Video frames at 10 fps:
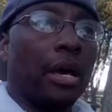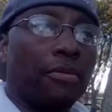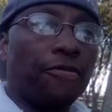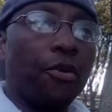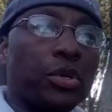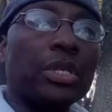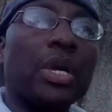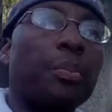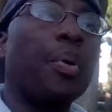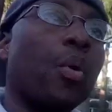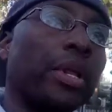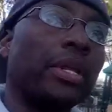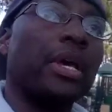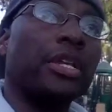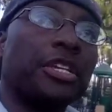forcing the opponent
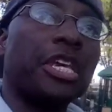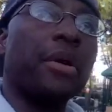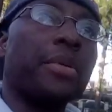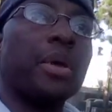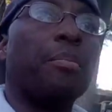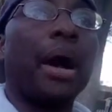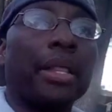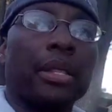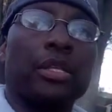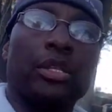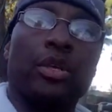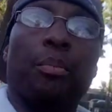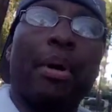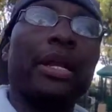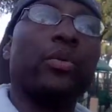to carry your
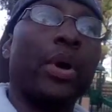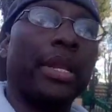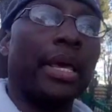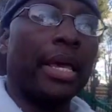body weight